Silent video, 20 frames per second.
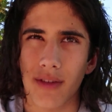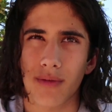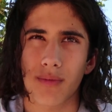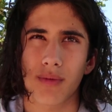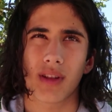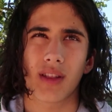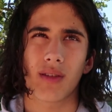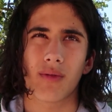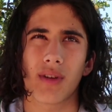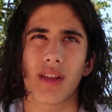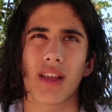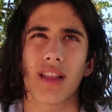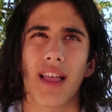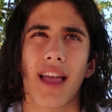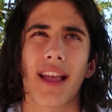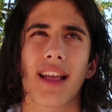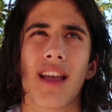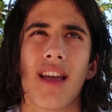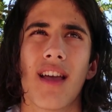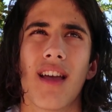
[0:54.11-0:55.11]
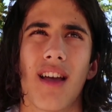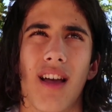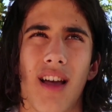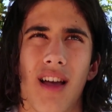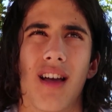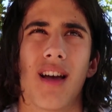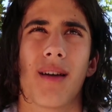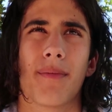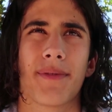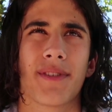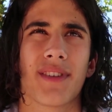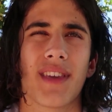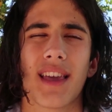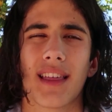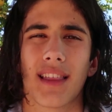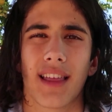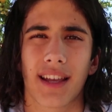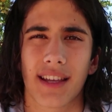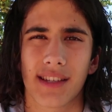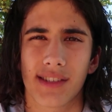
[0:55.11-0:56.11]
I was really like
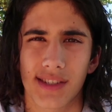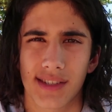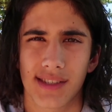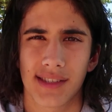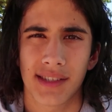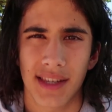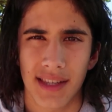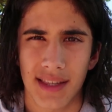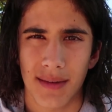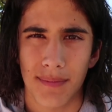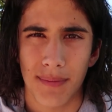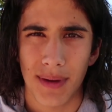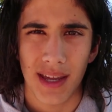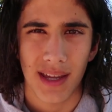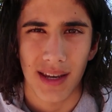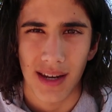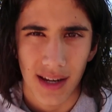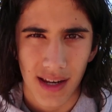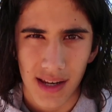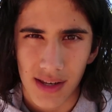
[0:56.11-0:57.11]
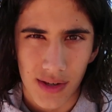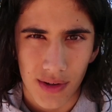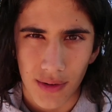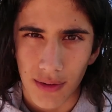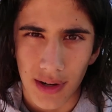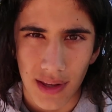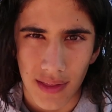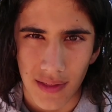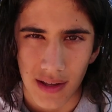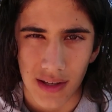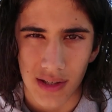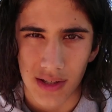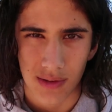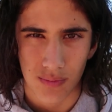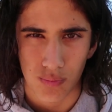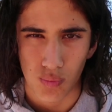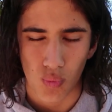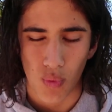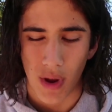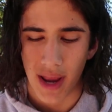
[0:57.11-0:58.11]
upset, like it just disappeared. I didn't do anything, it
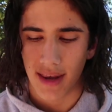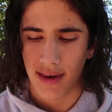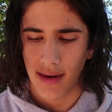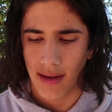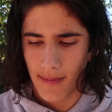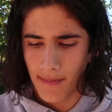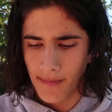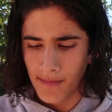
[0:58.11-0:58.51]
just went.